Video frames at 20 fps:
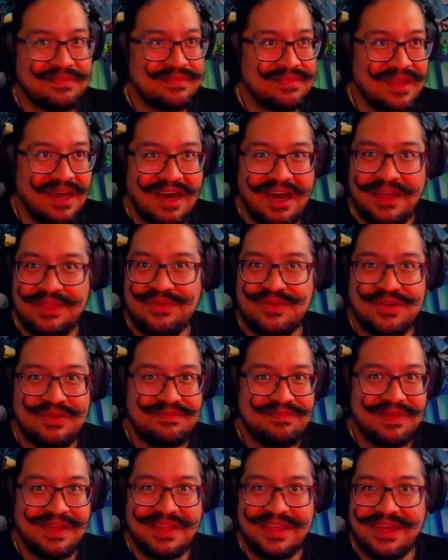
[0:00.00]
the hundred
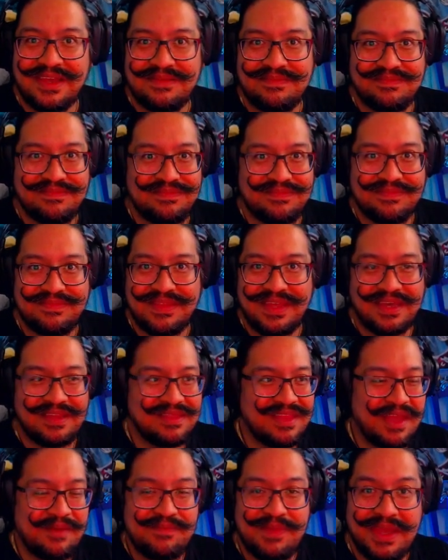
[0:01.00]
million, the,
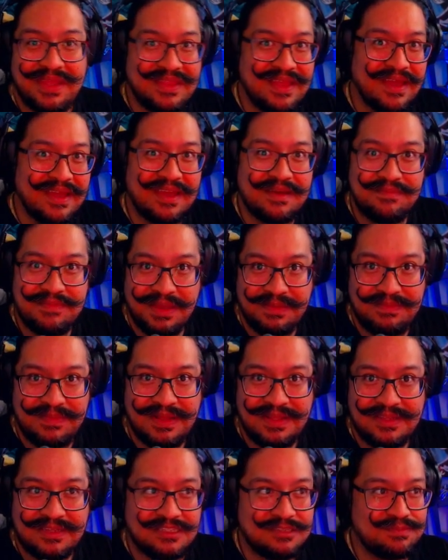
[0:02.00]
they made that
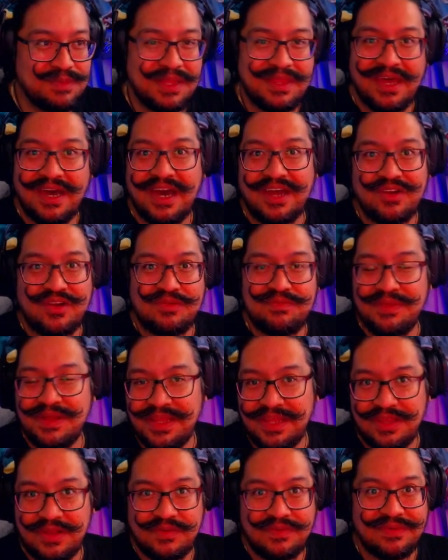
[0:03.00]
commitment to spend a hundred
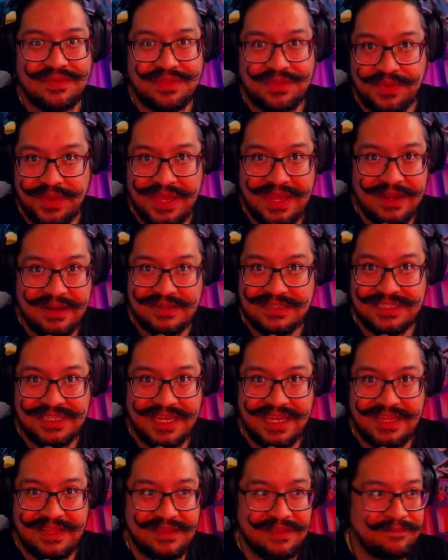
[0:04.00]
million over three years
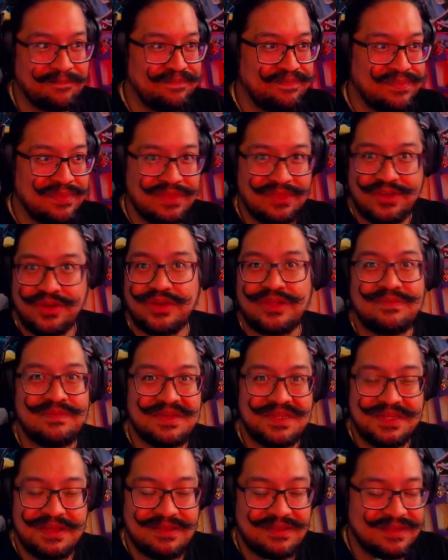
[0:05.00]
in
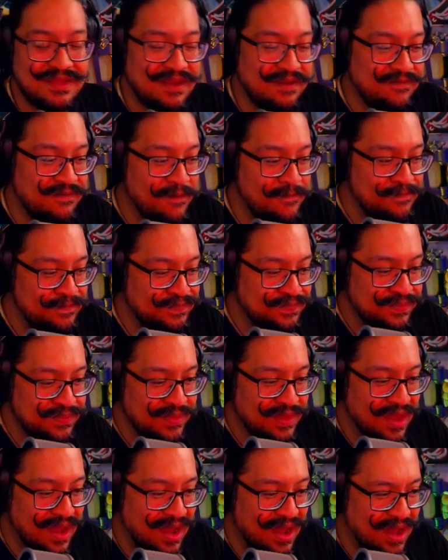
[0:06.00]
tournaments and stuff.
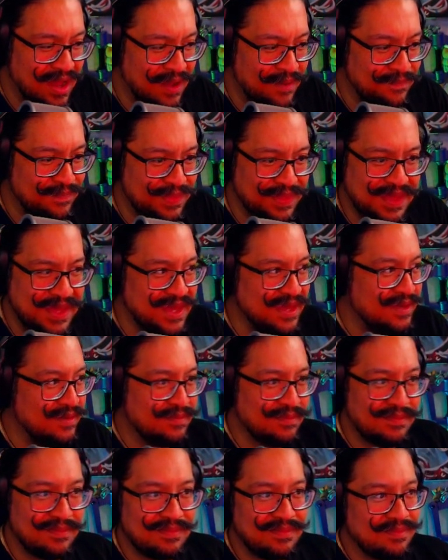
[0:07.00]
Um, the
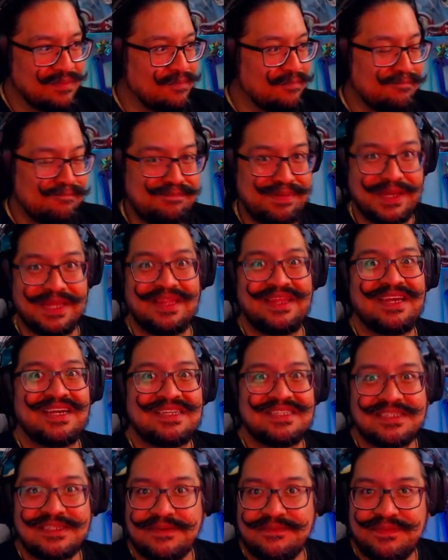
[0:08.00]

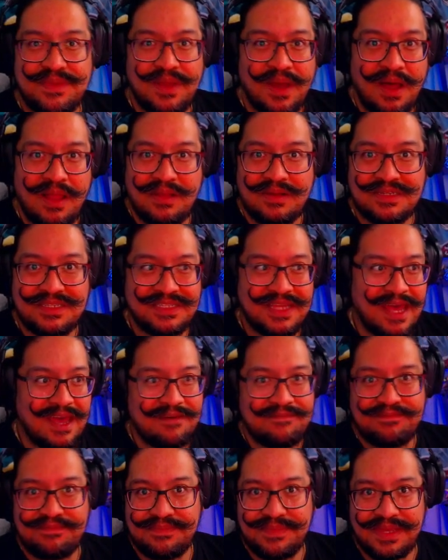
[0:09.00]
billions of dollars that
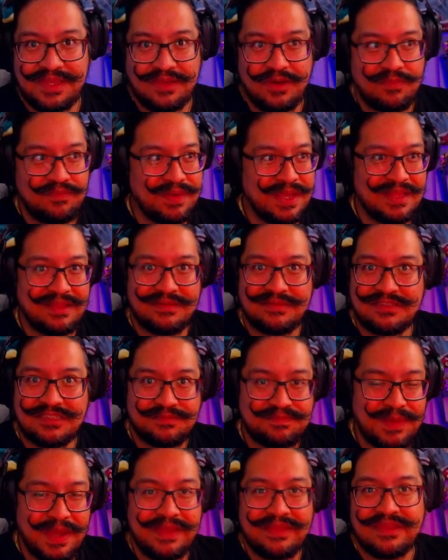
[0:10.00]
have you know been
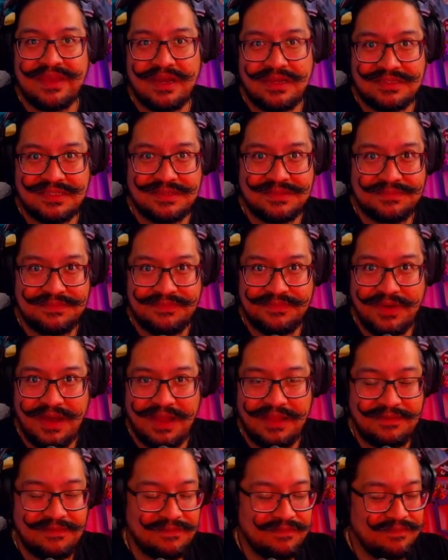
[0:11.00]
spent on
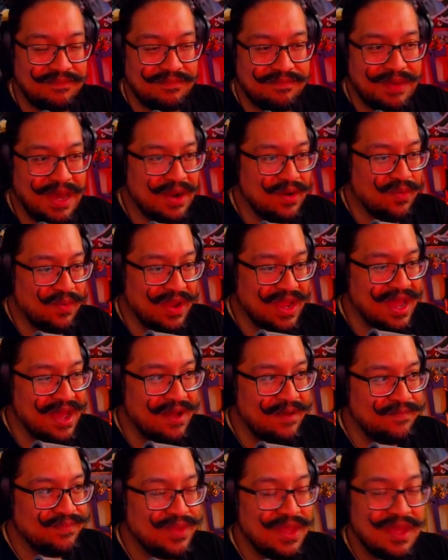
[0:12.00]
on battle royale